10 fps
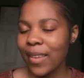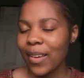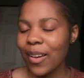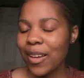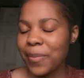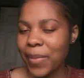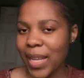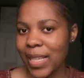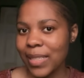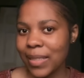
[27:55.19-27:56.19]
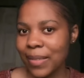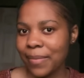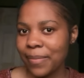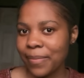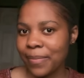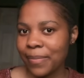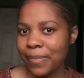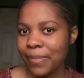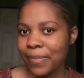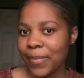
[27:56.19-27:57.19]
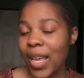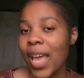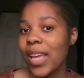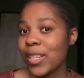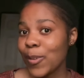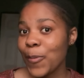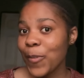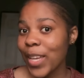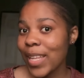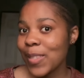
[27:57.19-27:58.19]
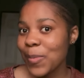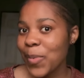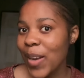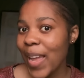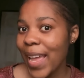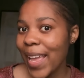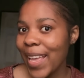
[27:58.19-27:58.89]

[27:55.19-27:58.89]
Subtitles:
God bless, and don't forget to pray.